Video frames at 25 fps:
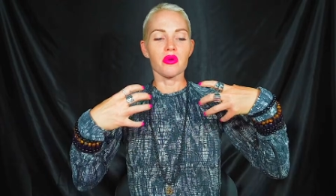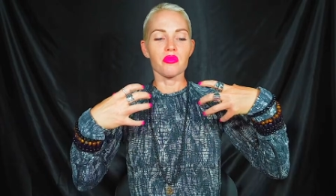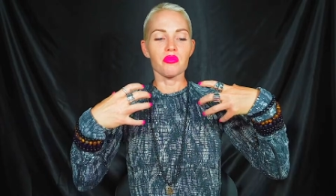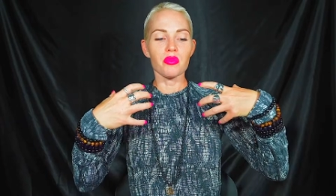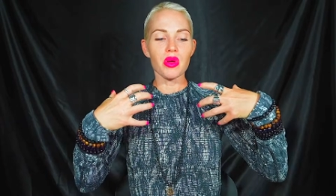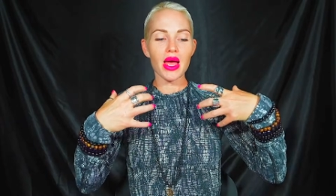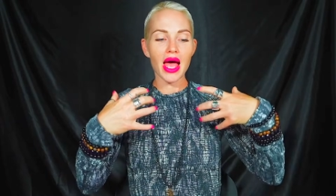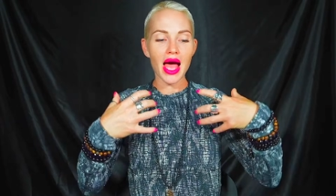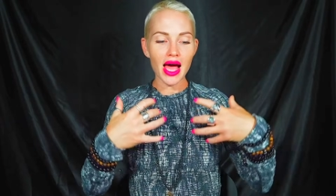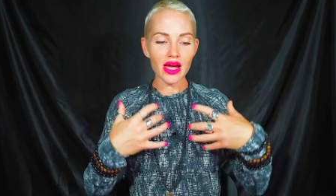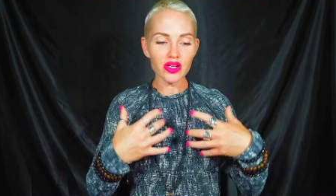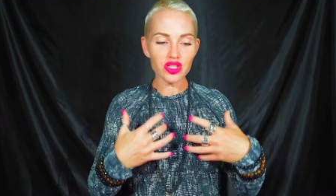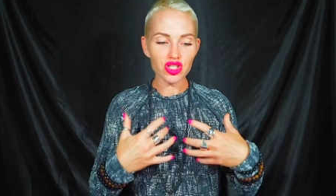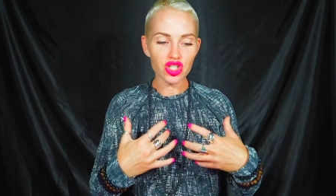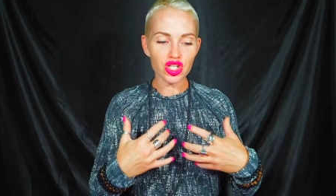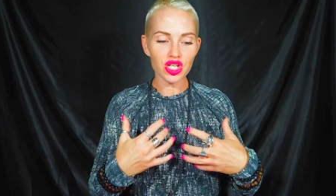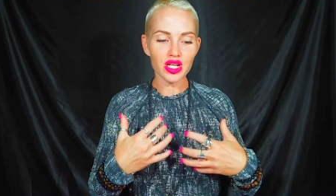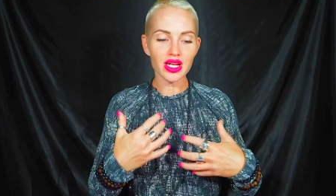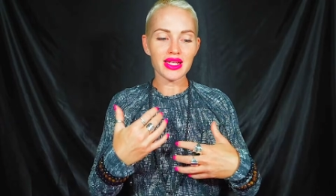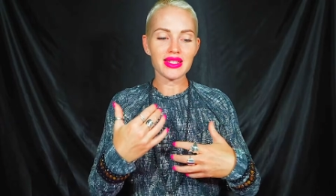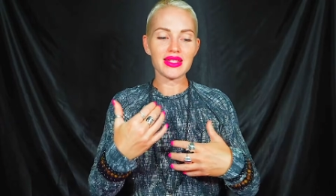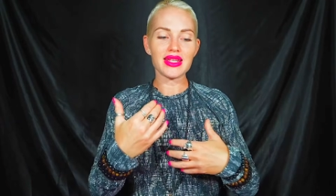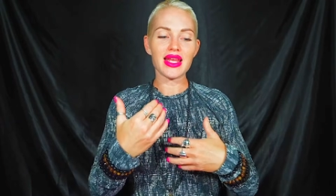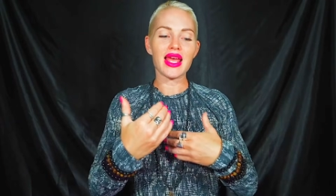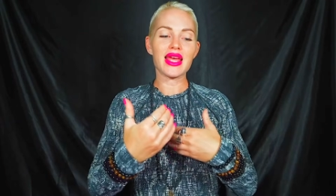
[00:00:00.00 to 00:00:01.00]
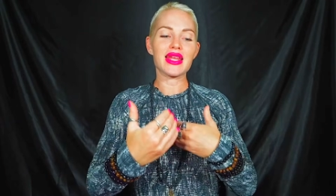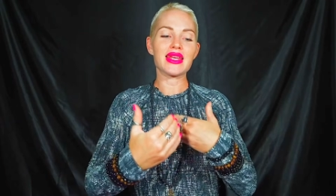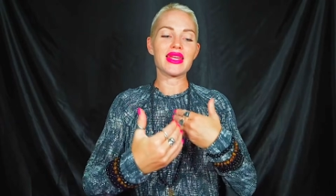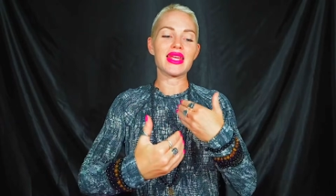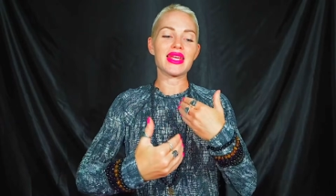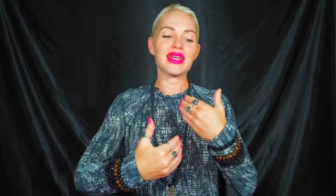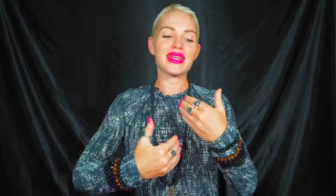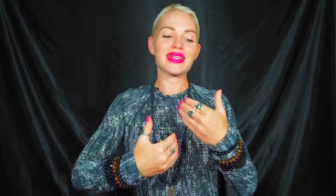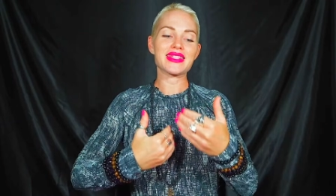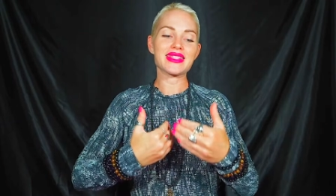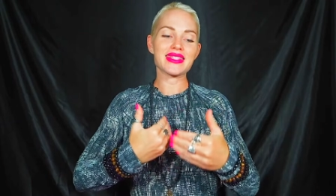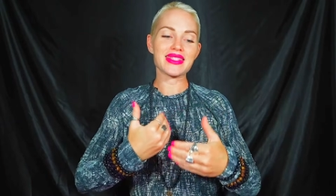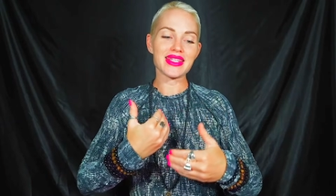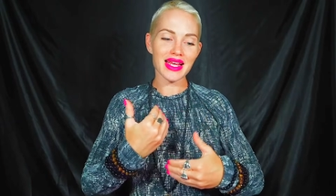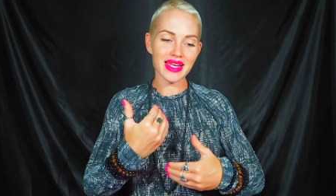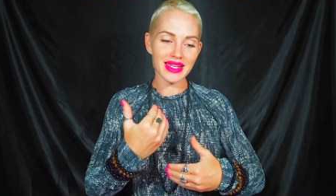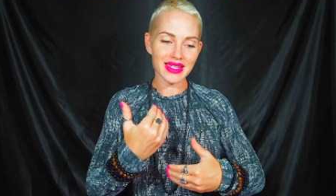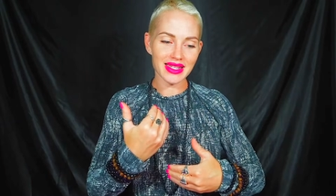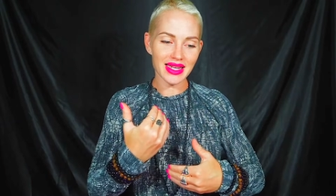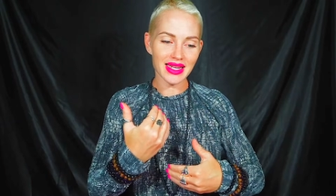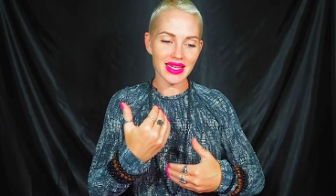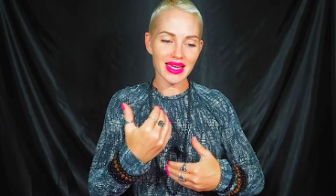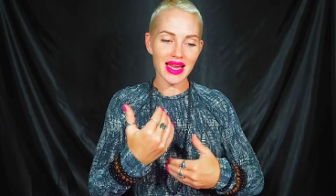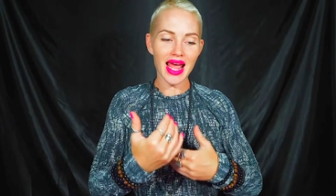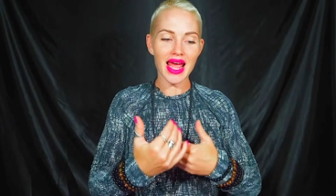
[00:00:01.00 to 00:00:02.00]
passionate and
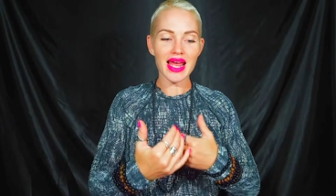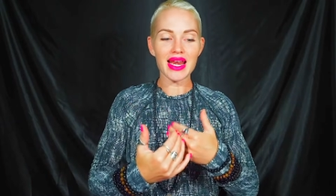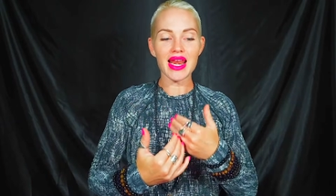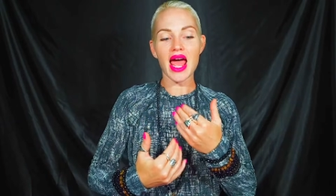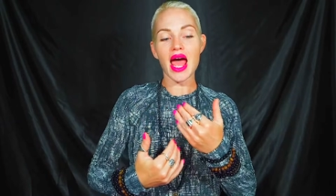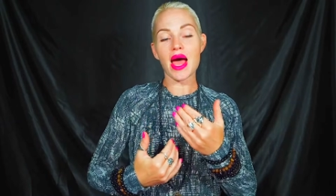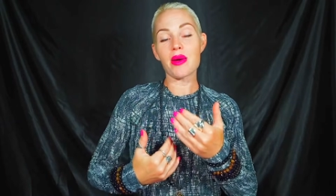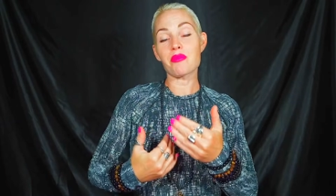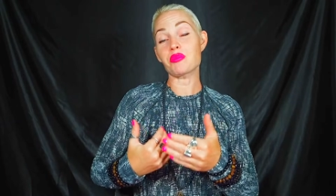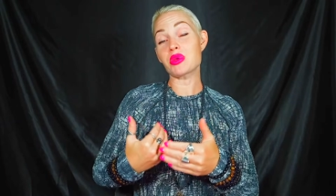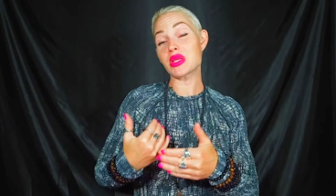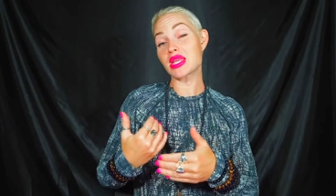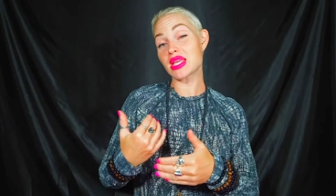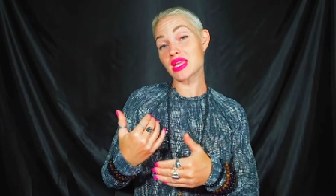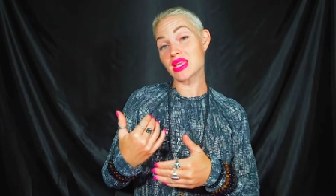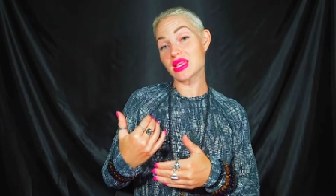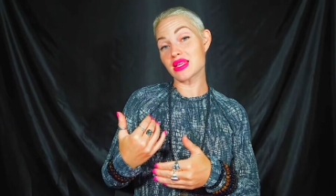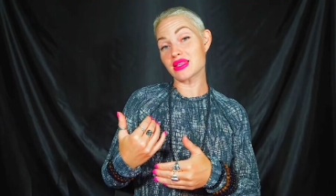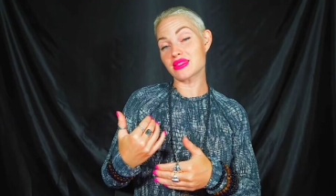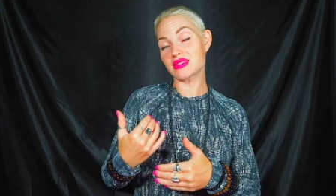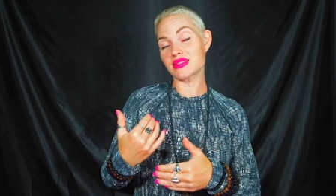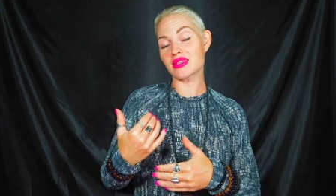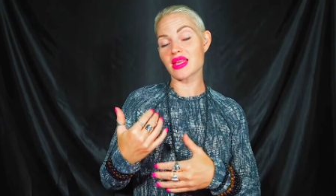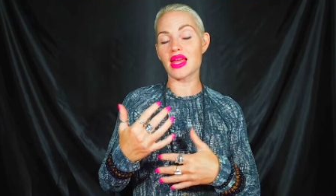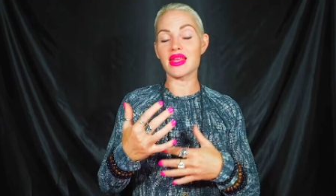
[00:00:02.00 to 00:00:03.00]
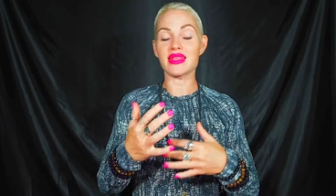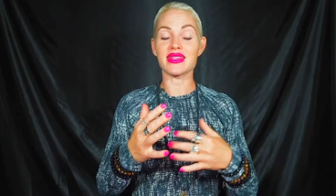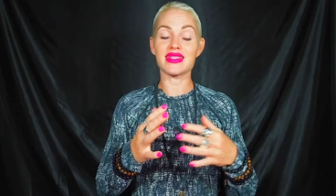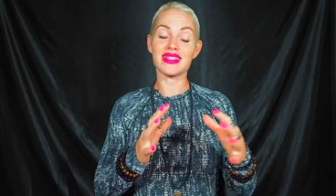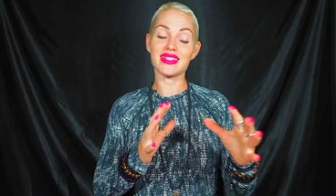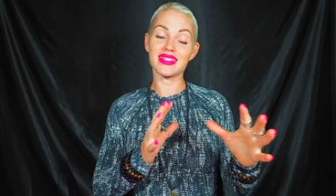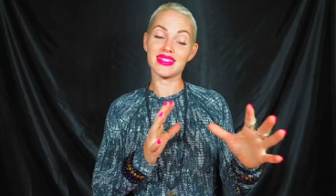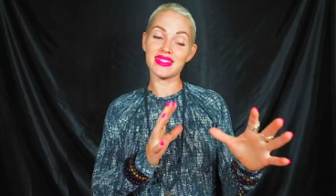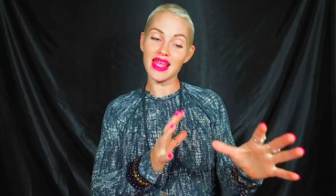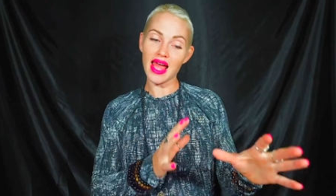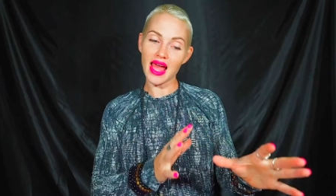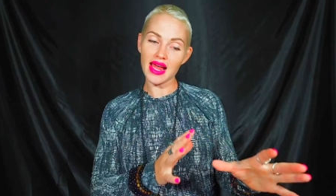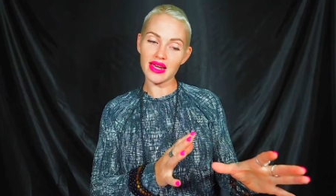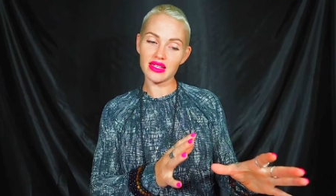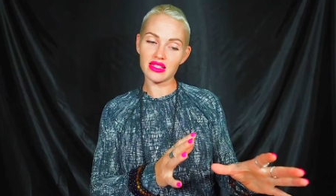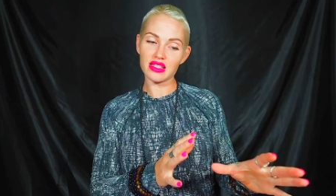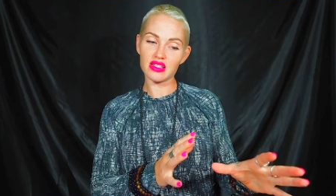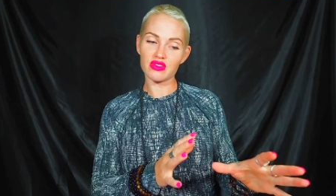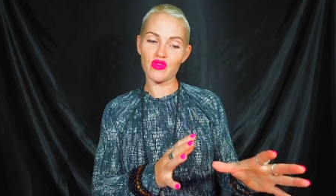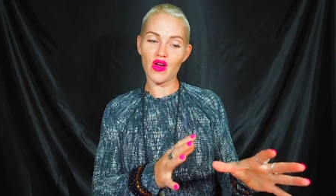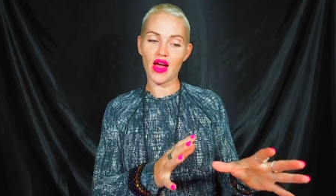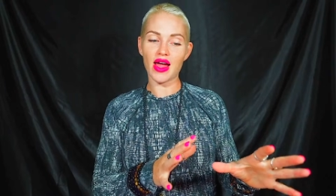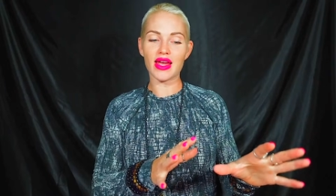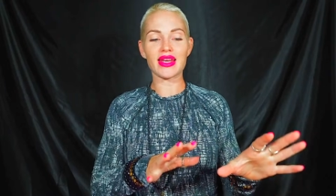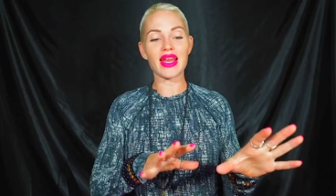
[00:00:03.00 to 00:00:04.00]
excited and at peace and
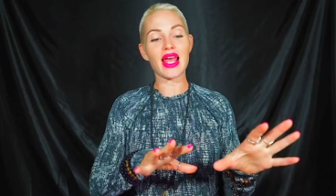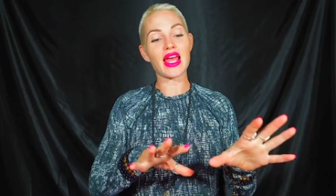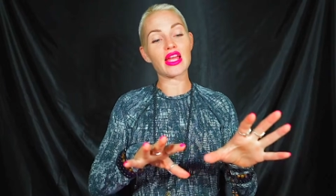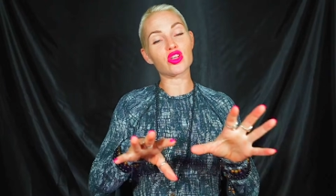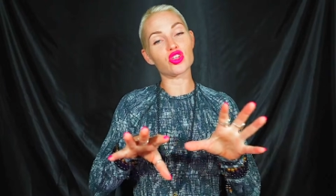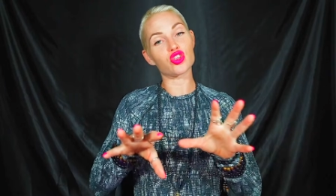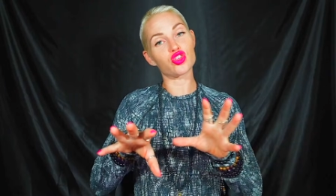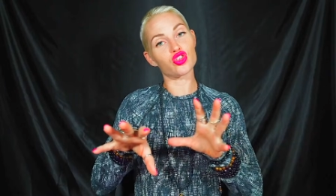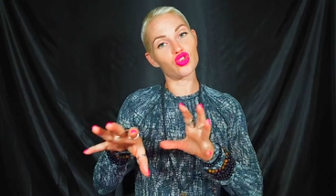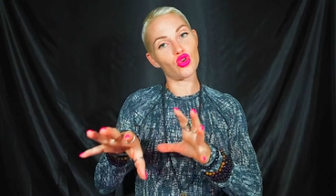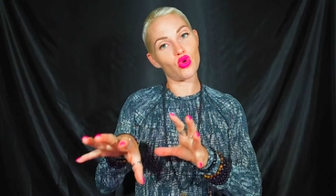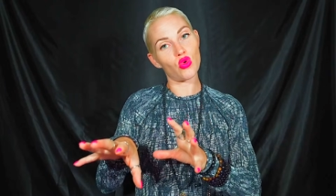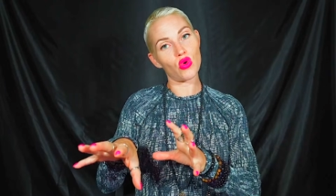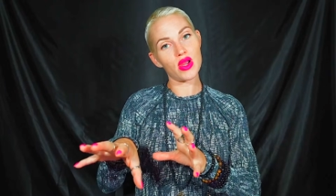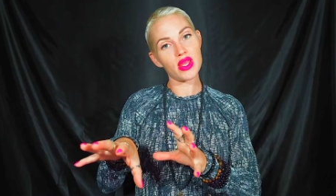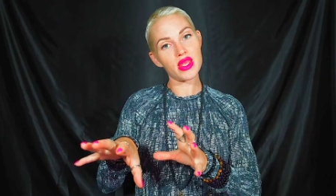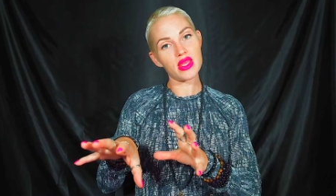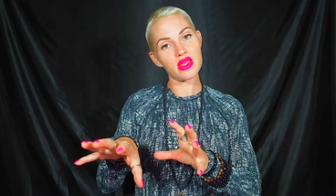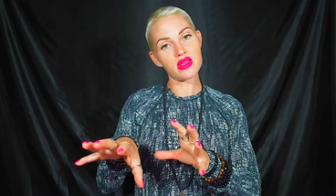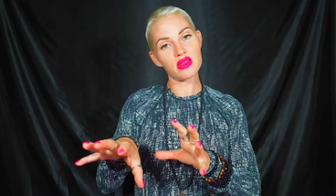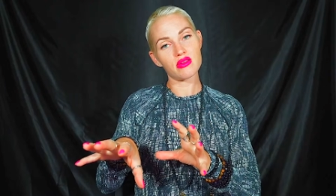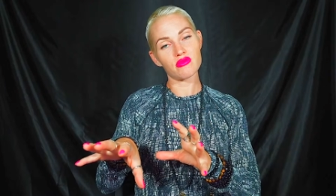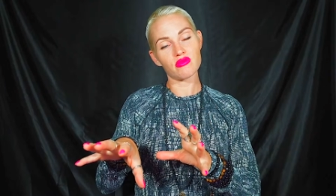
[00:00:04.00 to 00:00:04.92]
satisfied and joy,